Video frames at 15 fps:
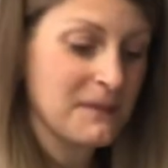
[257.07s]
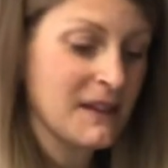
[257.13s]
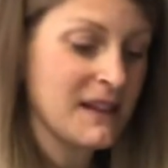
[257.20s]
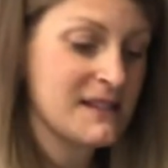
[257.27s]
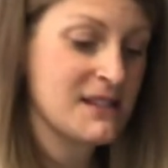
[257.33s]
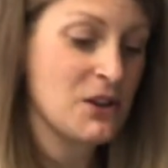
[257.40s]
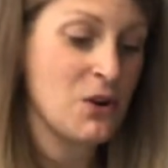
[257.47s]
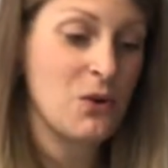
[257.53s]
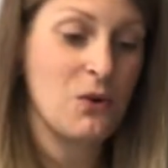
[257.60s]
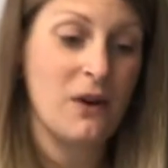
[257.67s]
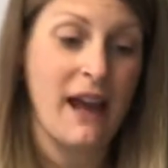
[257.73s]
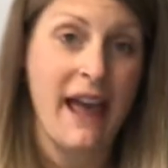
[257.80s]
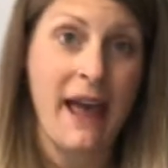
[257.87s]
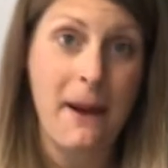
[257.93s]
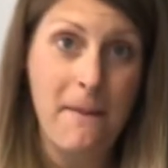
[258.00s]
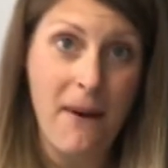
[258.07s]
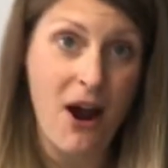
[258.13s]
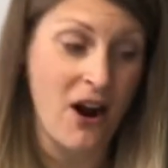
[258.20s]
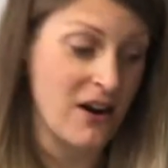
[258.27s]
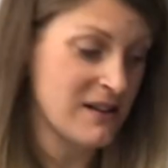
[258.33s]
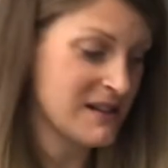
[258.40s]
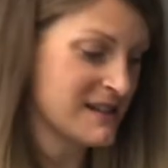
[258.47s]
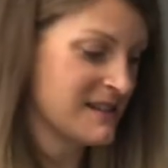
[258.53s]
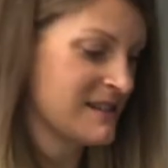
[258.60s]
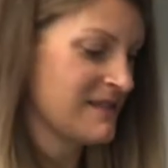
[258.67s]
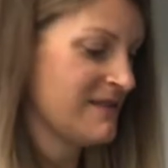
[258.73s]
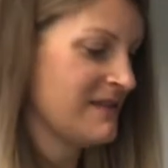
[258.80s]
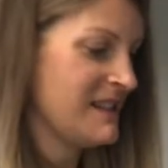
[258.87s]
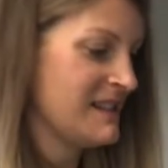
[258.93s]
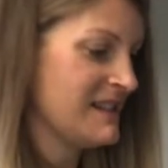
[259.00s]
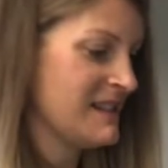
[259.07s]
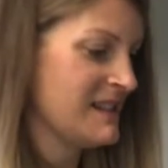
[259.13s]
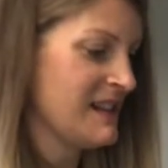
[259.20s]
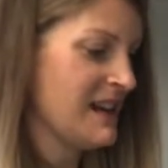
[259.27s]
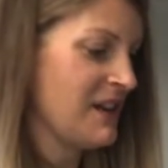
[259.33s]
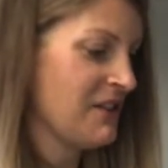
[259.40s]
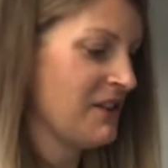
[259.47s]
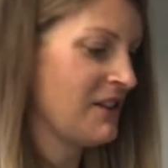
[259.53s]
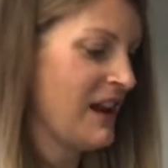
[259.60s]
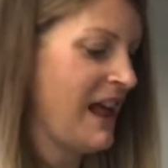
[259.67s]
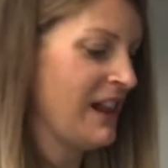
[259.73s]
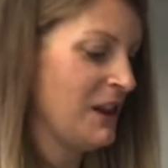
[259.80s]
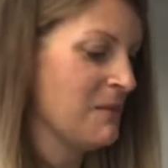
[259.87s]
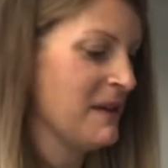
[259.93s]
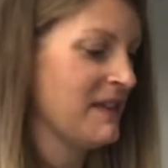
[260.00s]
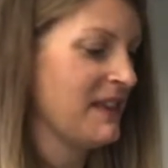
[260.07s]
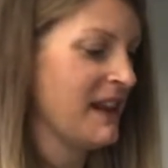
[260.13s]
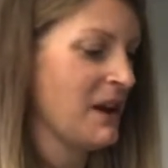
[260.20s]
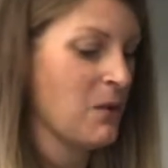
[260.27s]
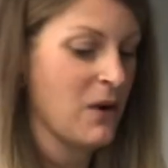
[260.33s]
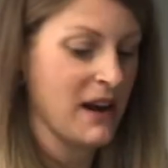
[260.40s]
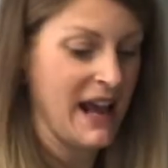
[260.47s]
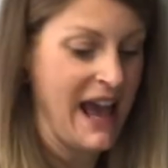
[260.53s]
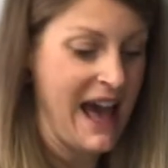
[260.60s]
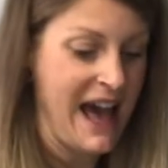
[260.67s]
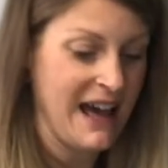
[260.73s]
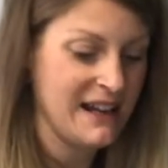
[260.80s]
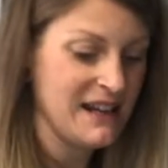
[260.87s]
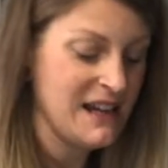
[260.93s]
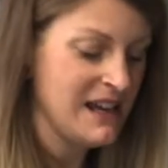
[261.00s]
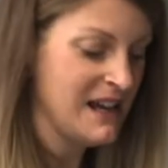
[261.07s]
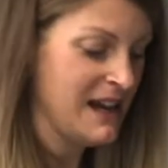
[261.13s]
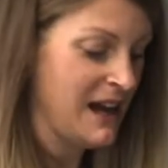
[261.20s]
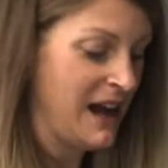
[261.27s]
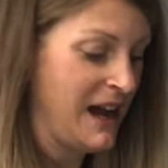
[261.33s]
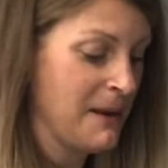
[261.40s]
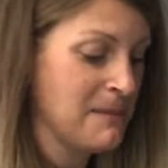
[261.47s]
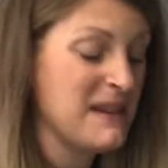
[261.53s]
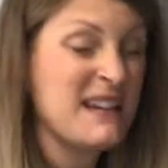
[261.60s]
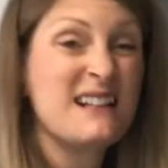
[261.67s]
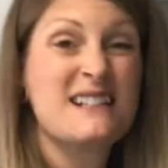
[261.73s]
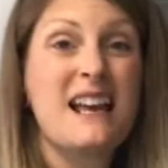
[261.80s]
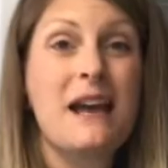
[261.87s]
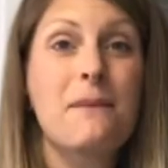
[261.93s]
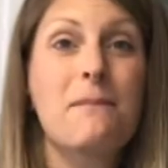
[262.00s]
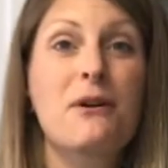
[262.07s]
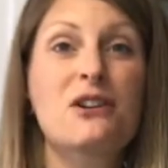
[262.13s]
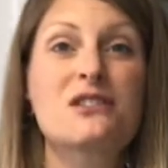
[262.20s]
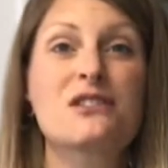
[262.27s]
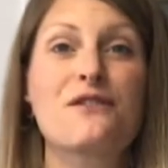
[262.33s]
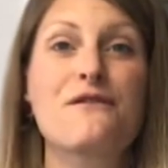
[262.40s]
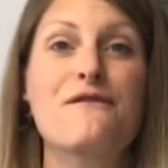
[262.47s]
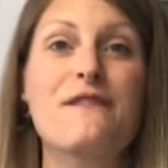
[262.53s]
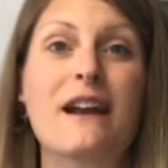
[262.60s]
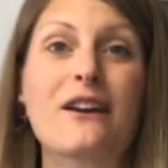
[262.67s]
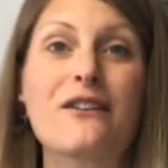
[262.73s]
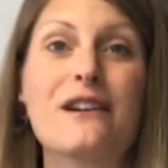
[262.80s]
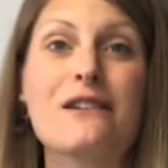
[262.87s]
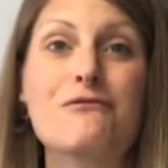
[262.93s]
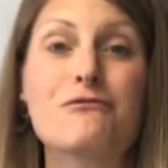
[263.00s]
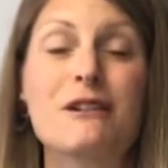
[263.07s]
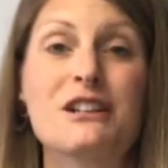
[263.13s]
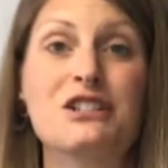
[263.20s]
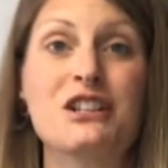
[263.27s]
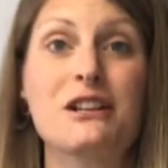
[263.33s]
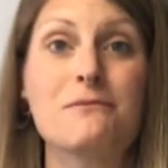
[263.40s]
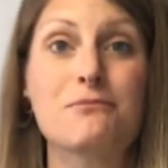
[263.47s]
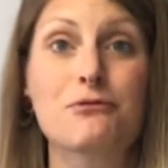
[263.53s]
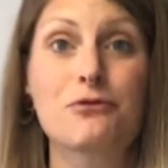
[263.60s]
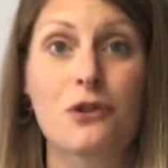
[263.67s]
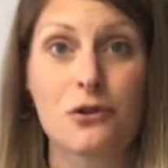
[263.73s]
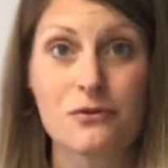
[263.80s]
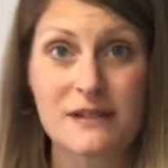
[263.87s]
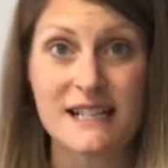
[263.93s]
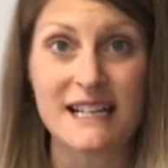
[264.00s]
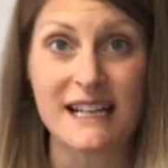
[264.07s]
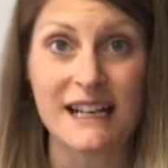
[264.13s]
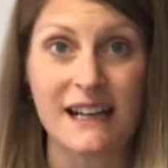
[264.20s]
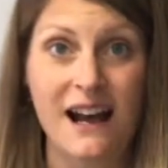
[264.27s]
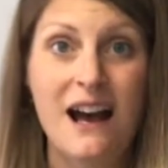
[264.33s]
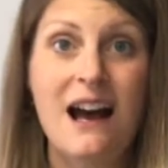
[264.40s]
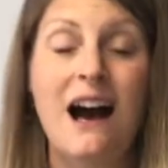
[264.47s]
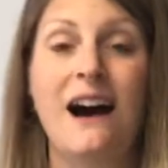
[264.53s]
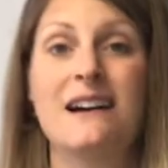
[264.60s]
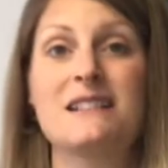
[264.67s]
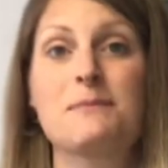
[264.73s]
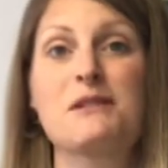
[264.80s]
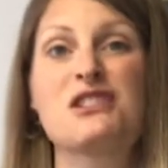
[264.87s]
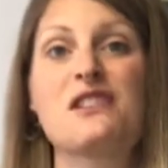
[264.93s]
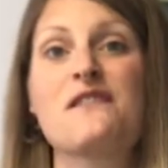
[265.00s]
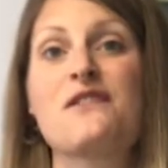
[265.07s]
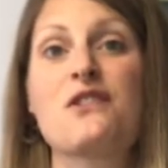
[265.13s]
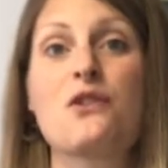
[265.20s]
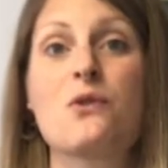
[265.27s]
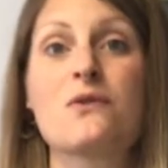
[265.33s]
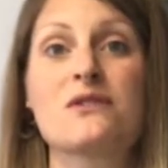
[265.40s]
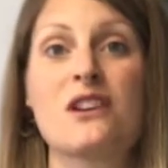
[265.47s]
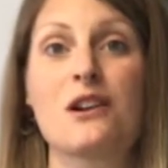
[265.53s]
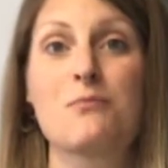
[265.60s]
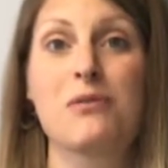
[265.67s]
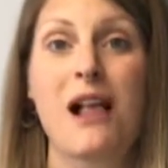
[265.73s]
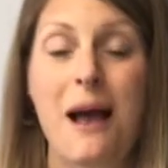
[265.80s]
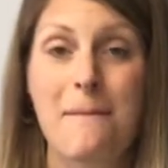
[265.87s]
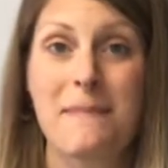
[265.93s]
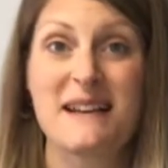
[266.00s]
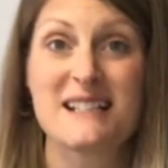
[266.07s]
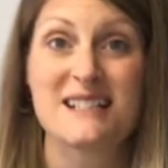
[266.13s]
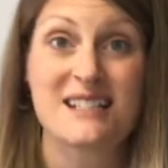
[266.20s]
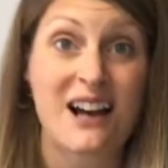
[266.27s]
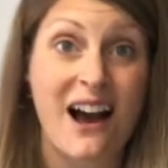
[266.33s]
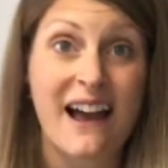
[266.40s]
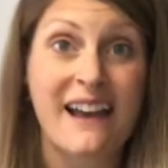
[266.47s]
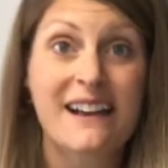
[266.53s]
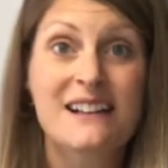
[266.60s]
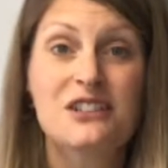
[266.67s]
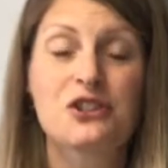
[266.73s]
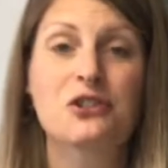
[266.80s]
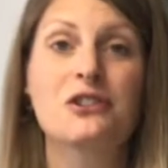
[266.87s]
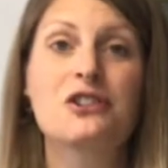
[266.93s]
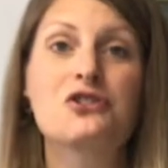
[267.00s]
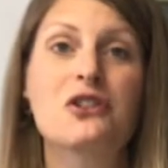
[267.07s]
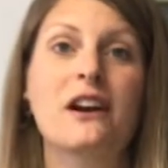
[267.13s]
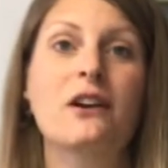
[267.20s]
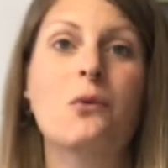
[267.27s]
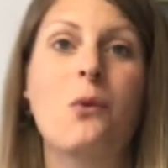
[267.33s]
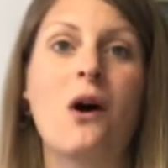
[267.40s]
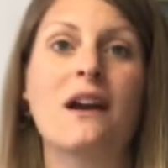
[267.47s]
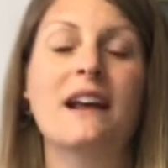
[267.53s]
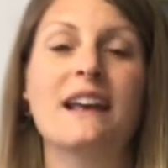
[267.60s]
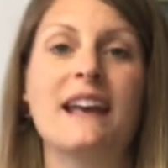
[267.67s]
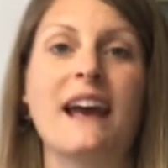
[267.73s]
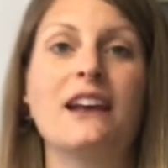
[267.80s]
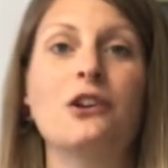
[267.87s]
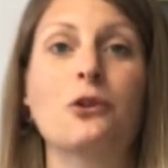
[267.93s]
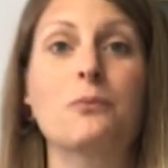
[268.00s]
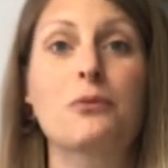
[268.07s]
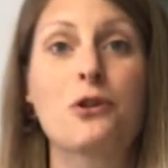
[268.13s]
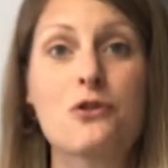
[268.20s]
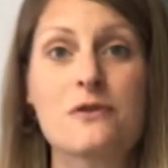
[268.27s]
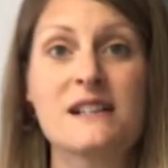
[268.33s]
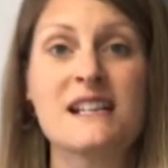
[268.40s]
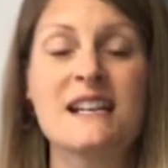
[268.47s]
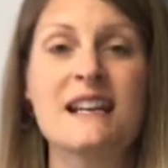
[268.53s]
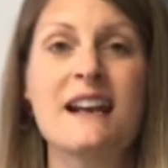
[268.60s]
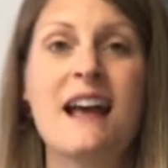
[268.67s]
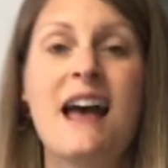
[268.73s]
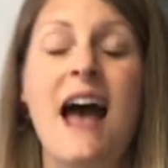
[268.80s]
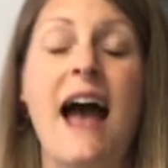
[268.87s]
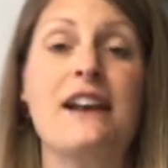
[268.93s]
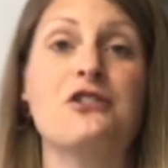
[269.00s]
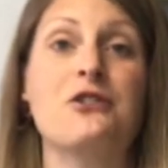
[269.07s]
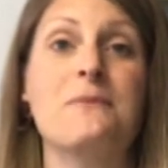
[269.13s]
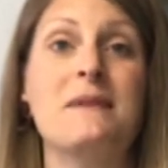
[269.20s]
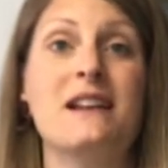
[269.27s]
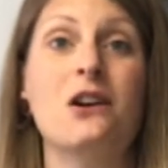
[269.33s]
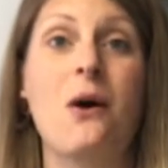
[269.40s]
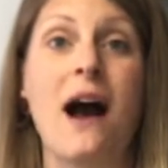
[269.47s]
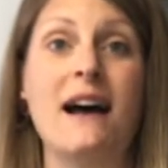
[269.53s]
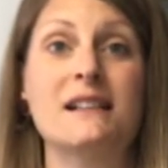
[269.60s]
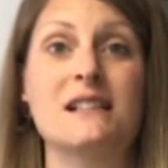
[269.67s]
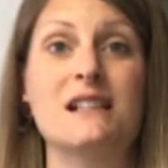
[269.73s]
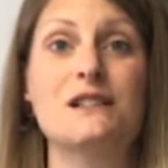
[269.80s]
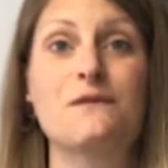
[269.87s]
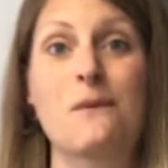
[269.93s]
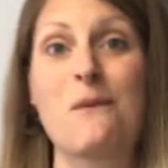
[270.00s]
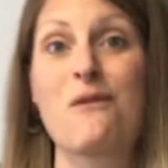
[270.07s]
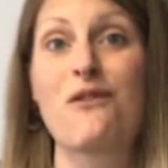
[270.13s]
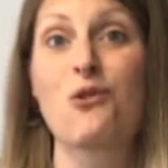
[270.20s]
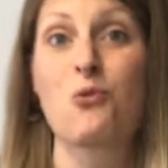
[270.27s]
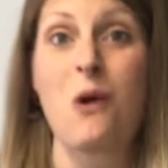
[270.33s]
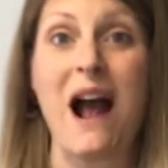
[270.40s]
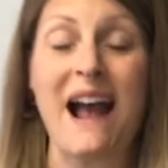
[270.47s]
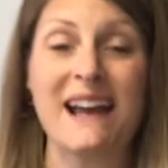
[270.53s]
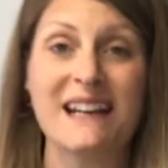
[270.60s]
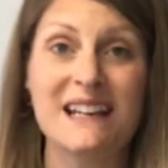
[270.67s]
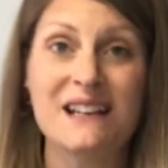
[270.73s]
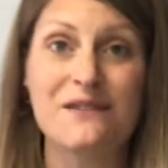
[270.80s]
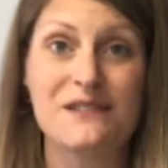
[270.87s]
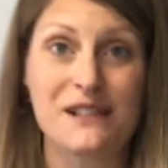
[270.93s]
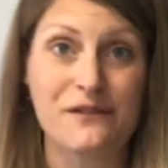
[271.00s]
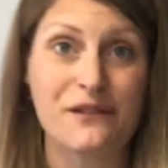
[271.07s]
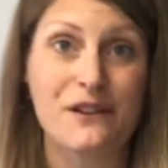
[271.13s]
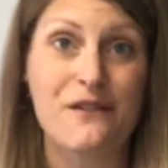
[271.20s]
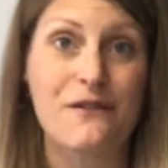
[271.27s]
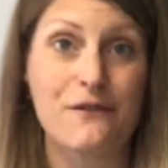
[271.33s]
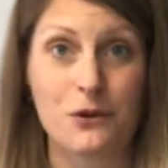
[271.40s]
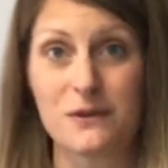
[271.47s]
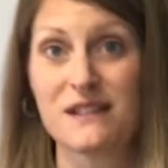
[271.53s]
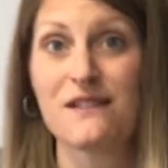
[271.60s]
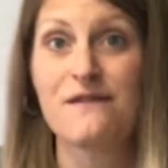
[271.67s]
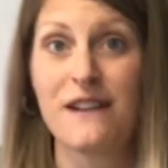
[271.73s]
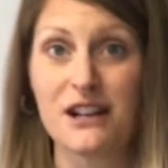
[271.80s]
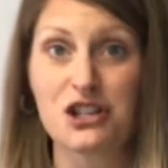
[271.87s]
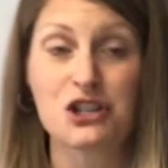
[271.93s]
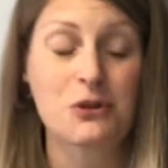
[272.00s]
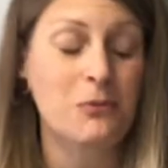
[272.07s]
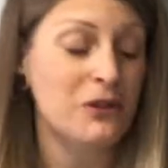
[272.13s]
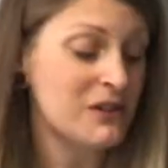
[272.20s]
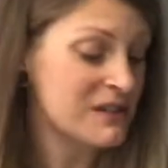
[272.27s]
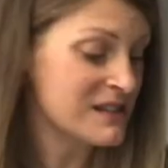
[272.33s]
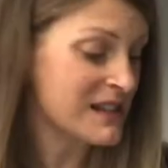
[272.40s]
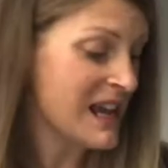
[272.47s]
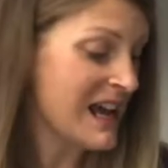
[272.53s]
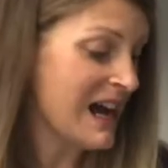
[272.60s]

So hemp hearts, this is another element that I want to add. Because hemp hearts are very rich in protein, especially for those on a plant-based diet. You're going to try to want to get your protein and your amino acids from a variety of different fruits and vegetables.